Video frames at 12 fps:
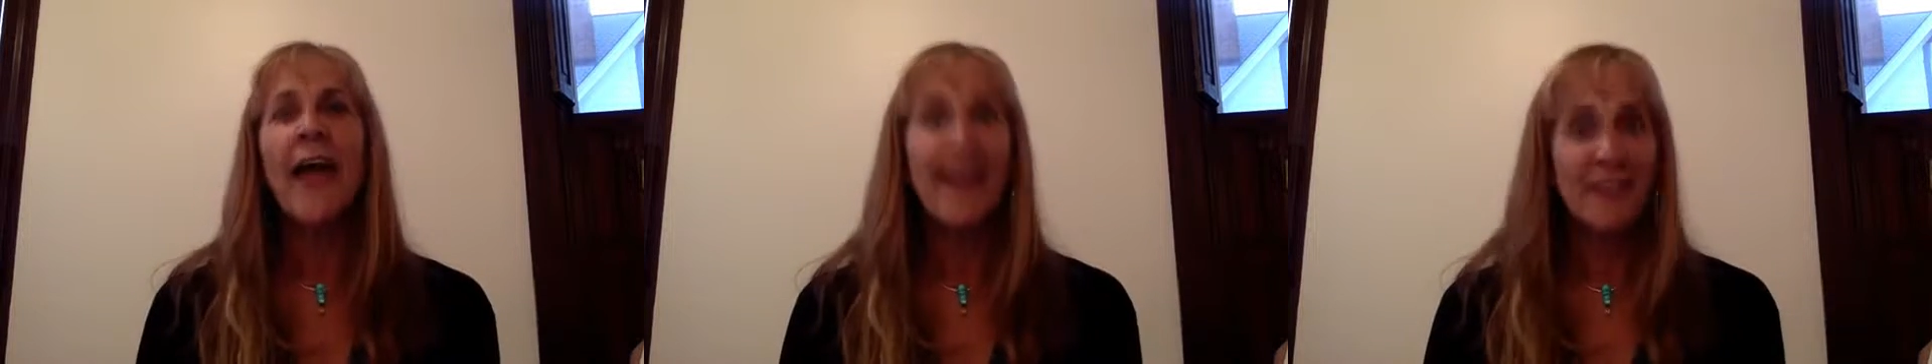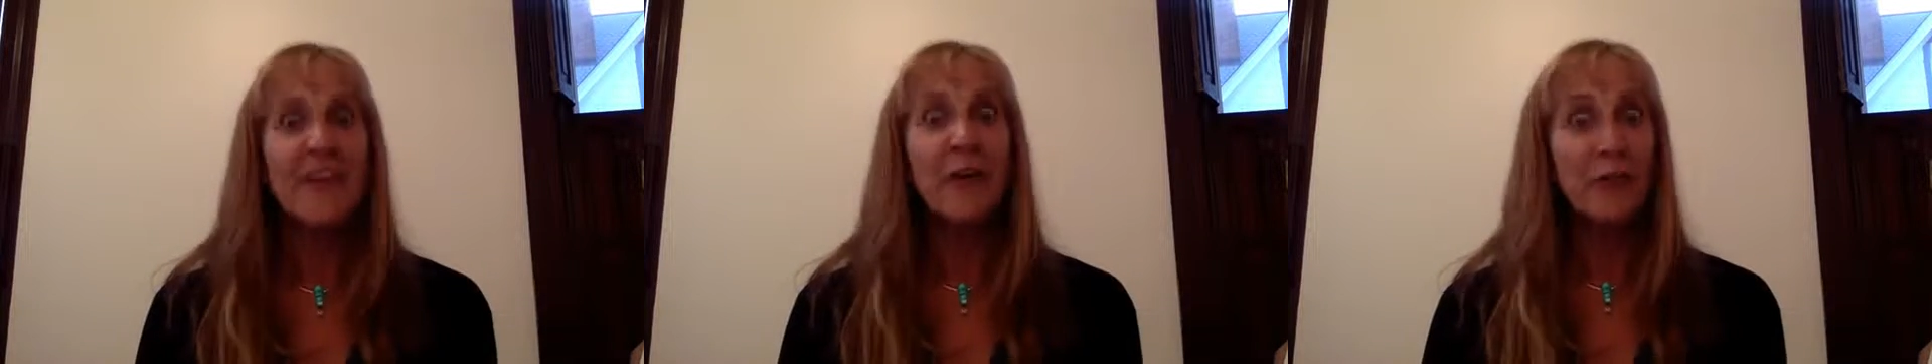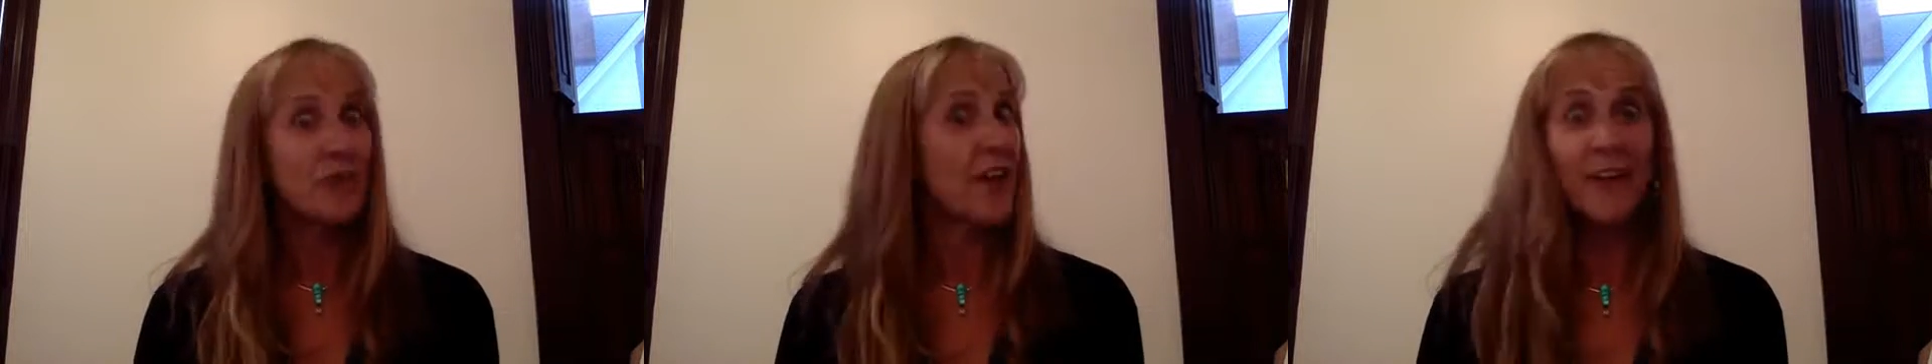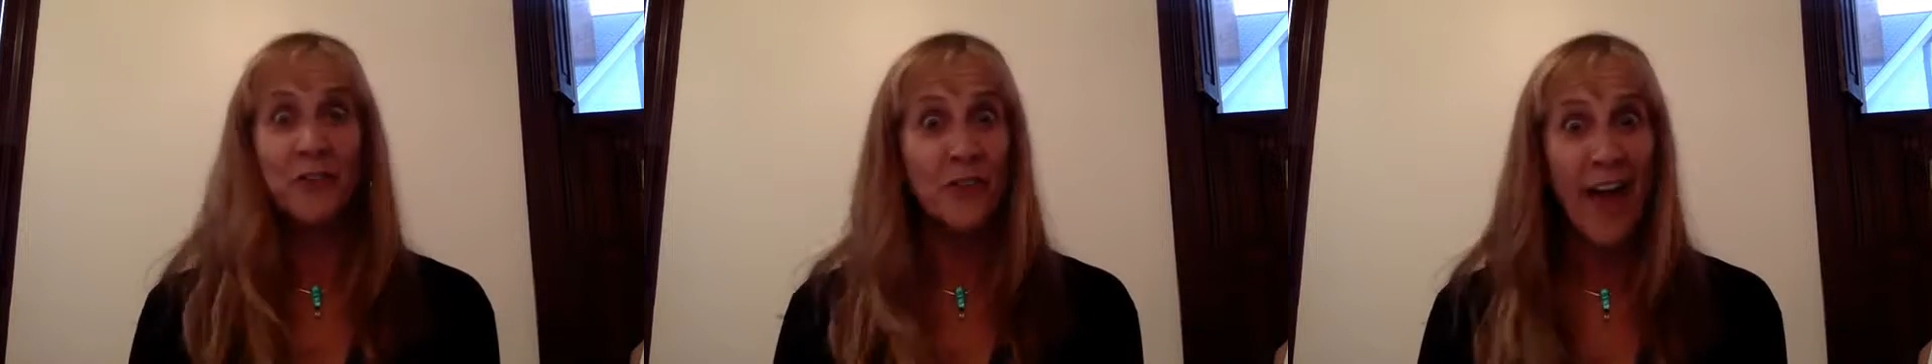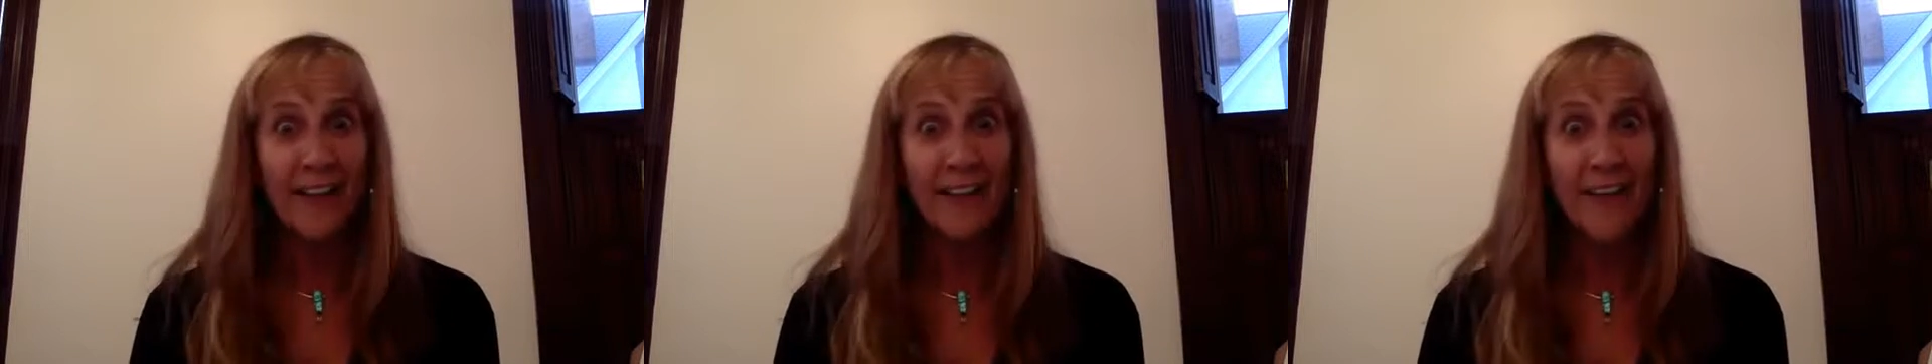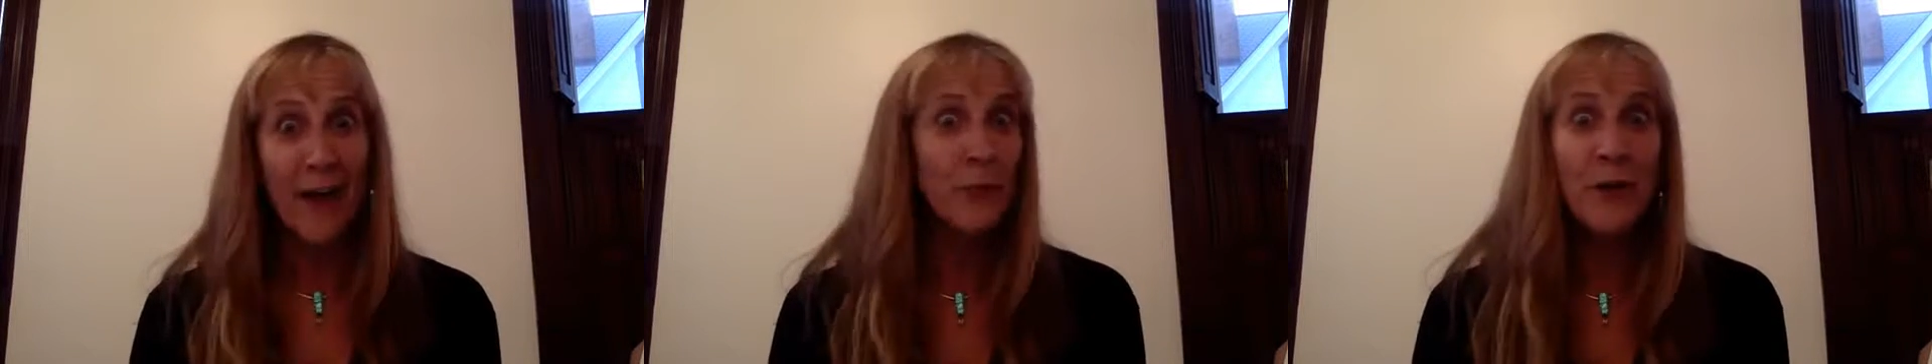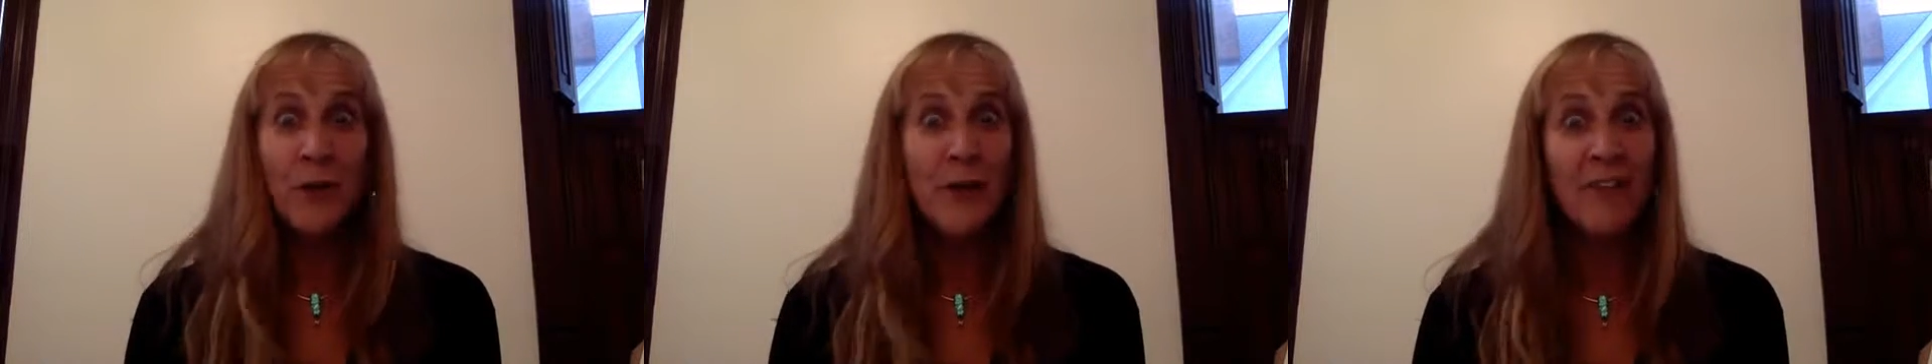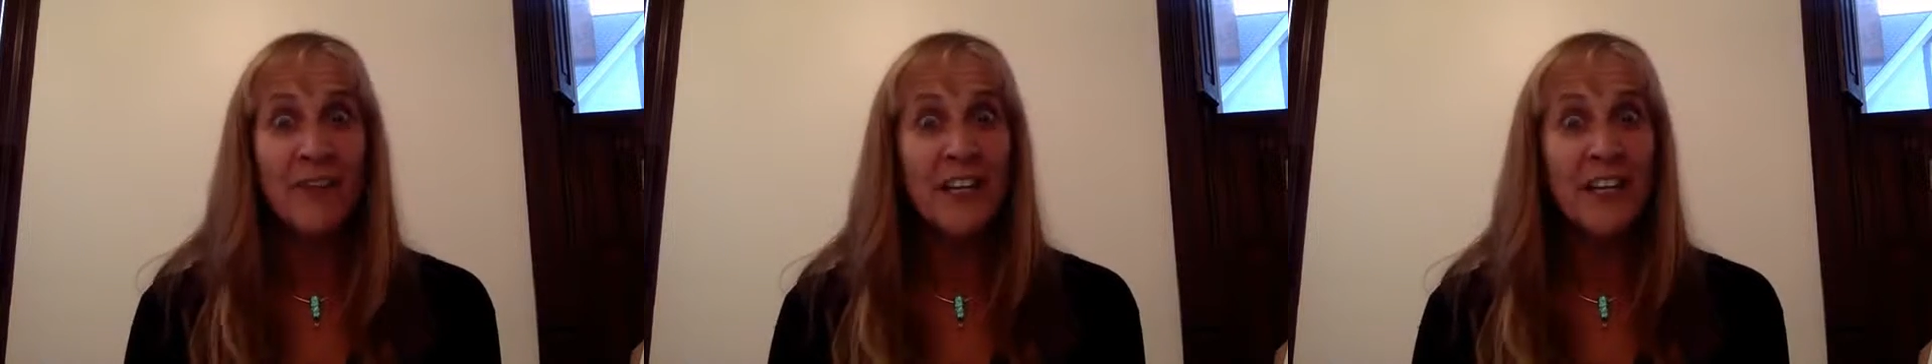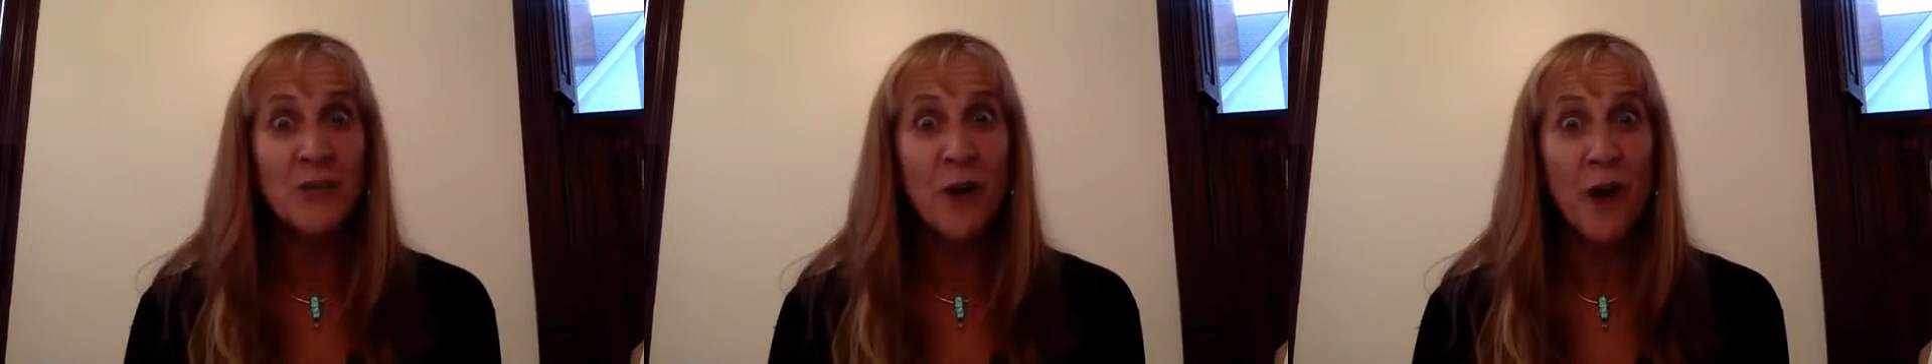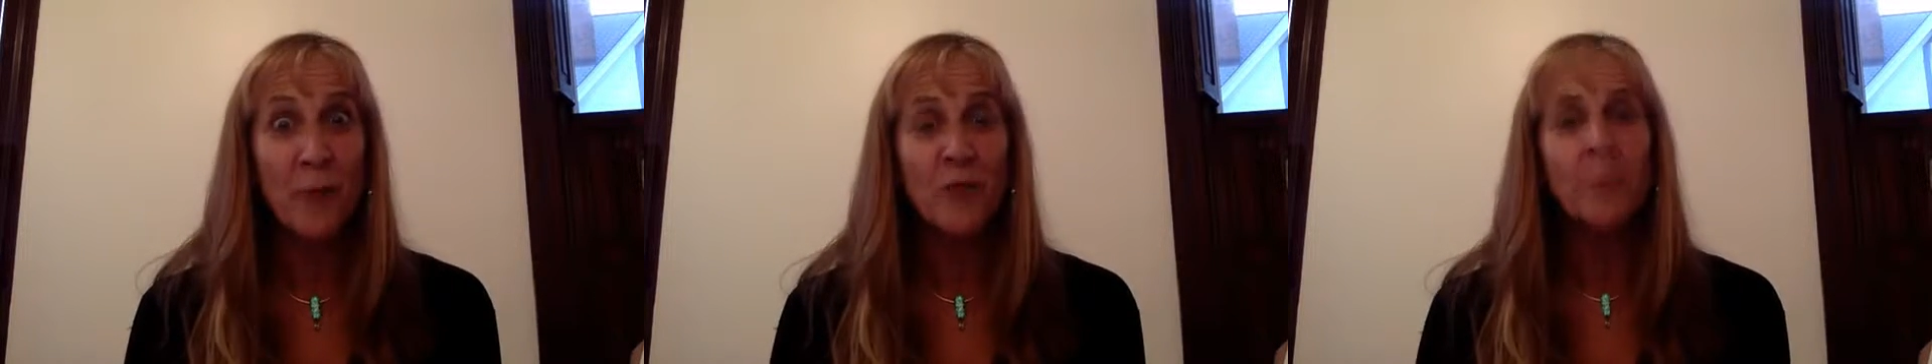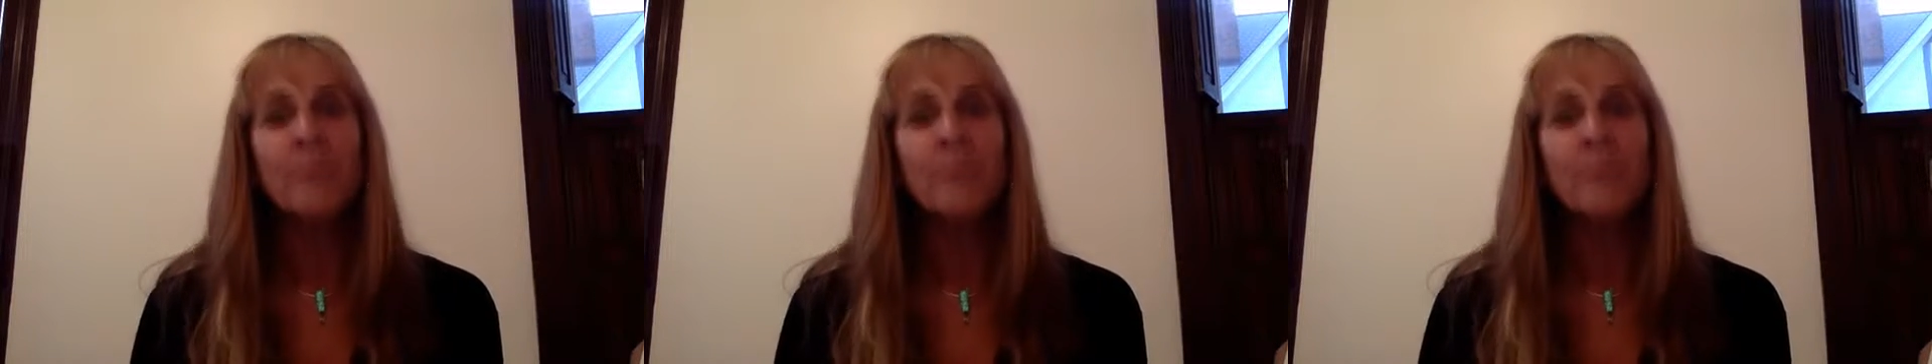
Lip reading: and they'll say exactly that. We don't have any drums.